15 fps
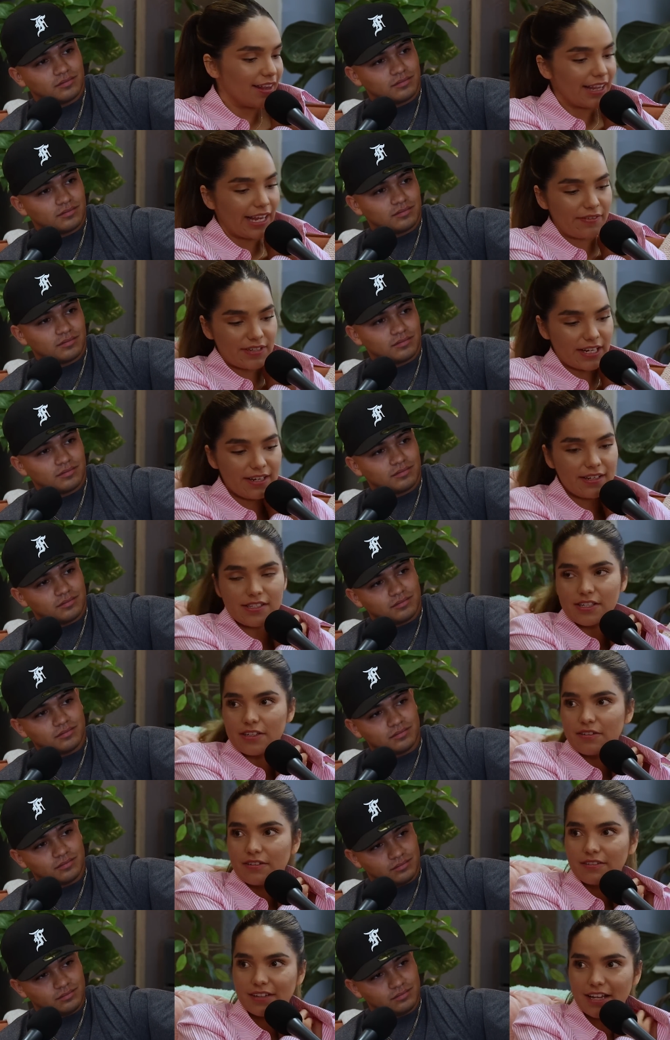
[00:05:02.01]
Speaker 1: life takes
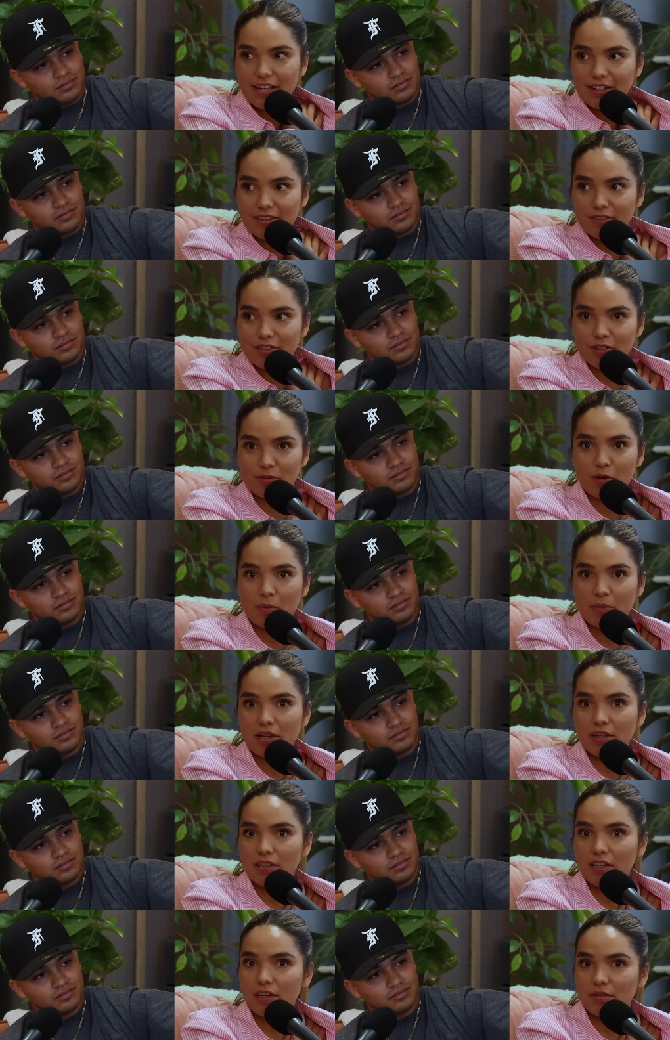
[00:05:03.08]
you. And your moment
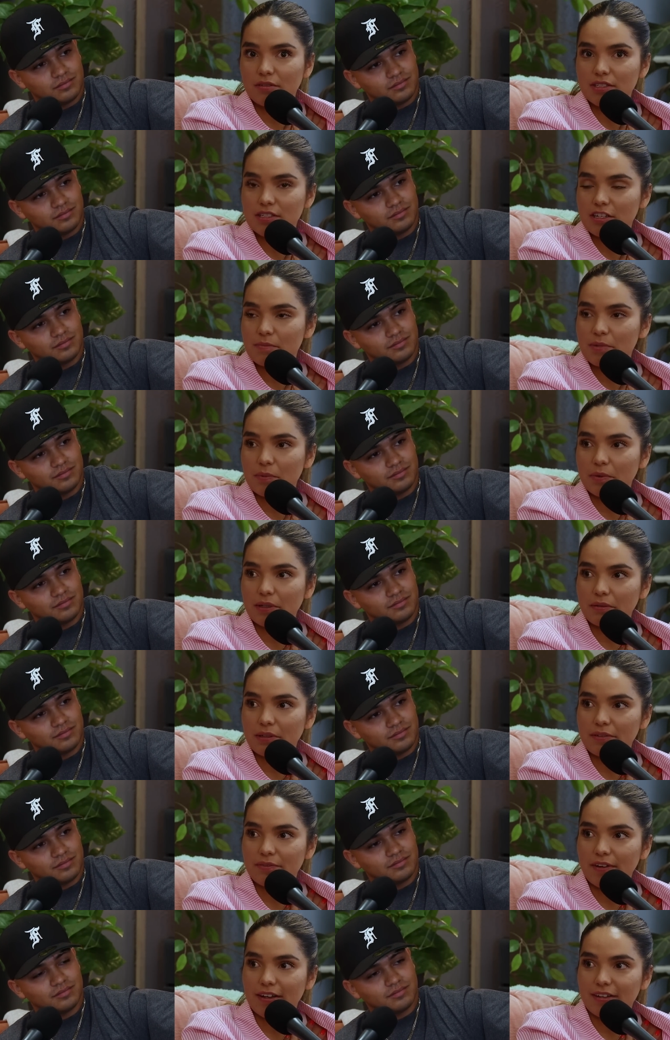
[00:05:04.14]
alone is going to be really, really
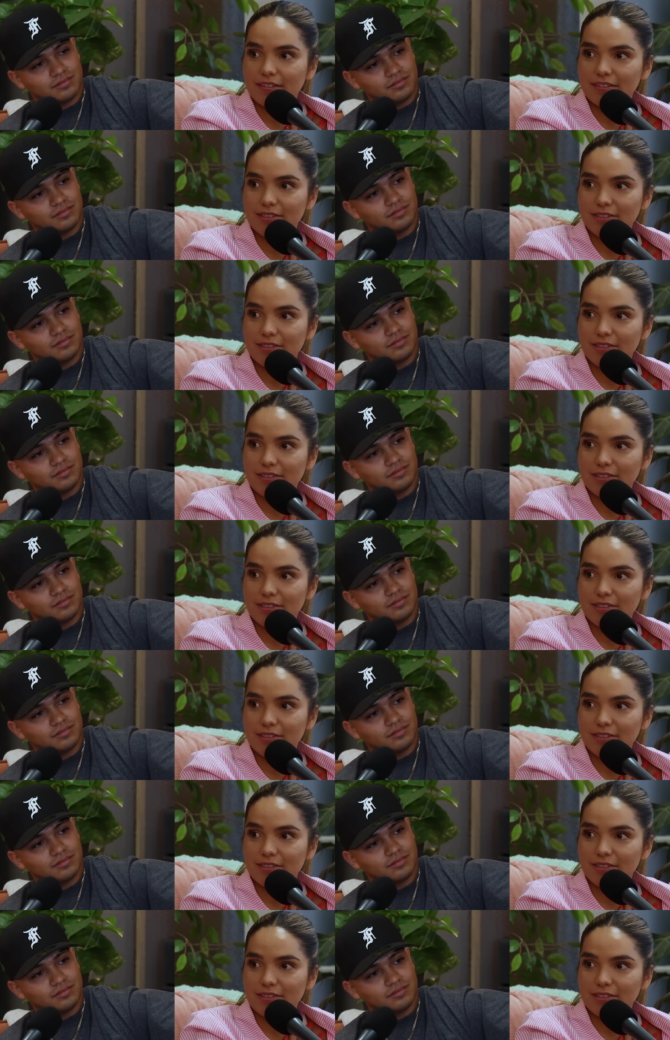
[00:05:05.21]
fun.